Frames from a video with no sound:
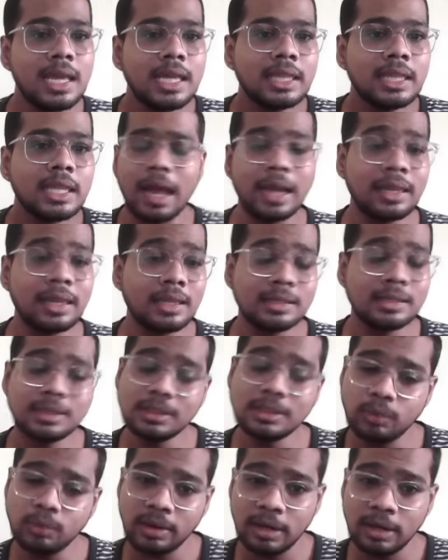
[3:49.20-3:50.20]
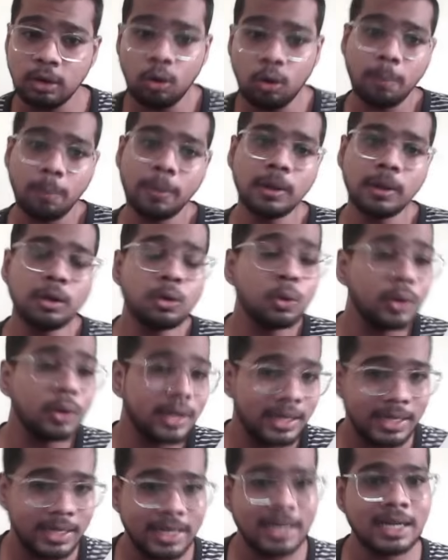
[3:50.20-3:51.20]
And this is only open to
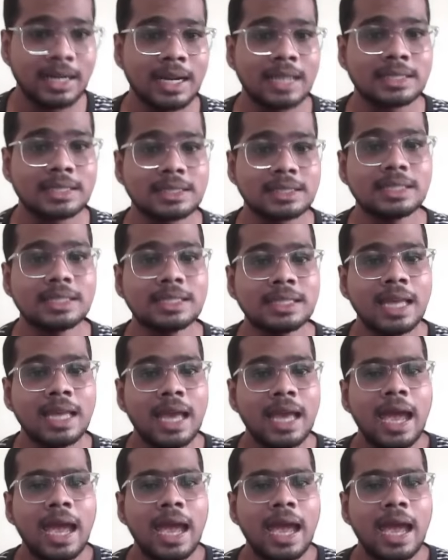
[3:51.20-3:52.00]
Indian nationals.